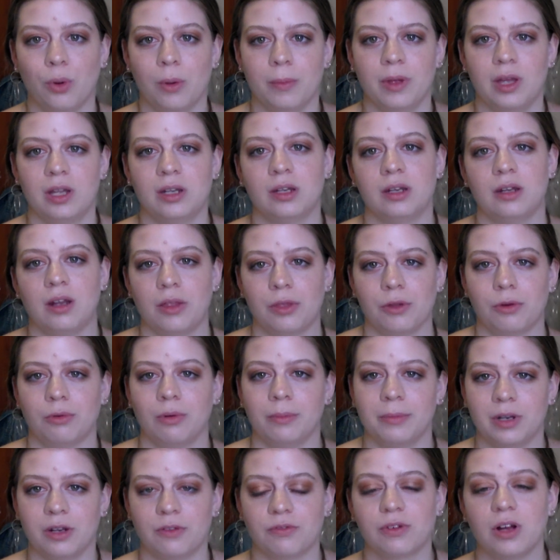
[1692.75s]
women and other
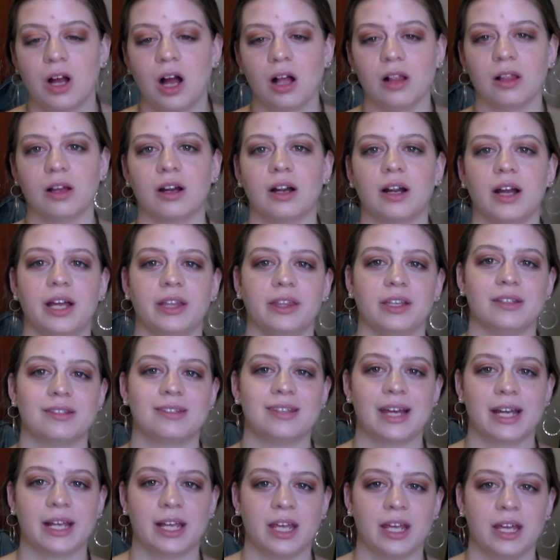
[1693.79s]
women of color, and the
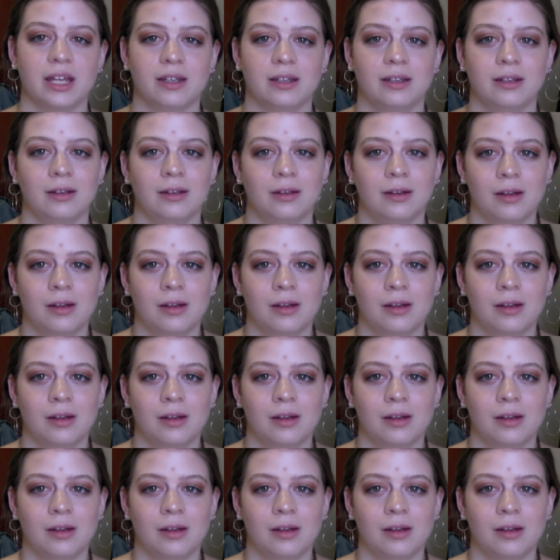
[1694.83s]
second